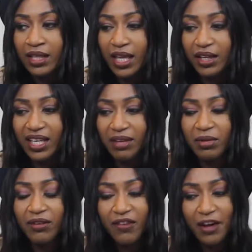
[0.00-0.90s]
that could give
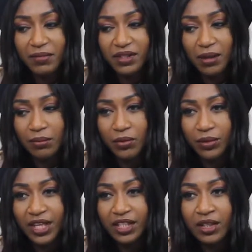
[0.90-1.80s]
me a 5%
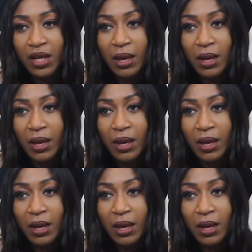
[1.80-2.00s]
mortgage.